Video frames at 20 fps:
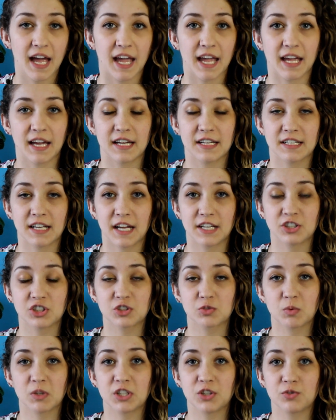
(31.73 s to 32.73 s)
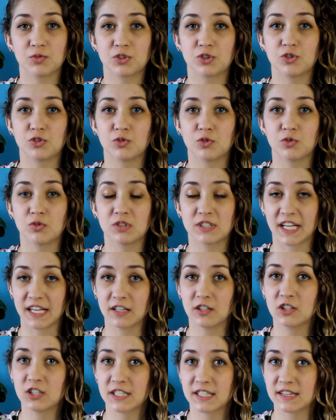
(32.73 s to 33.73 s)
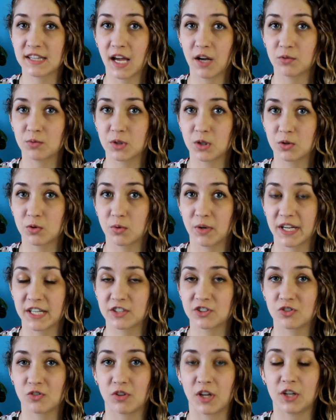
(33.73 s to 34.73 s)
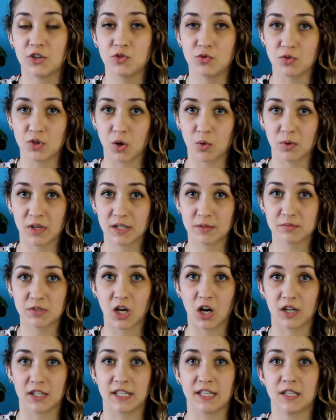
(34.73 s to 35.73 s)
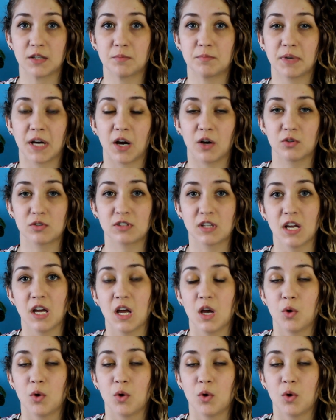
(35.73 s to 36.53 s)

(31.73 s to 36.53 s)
And I just want you to take a look at that real quick so that you know what I'm talking about.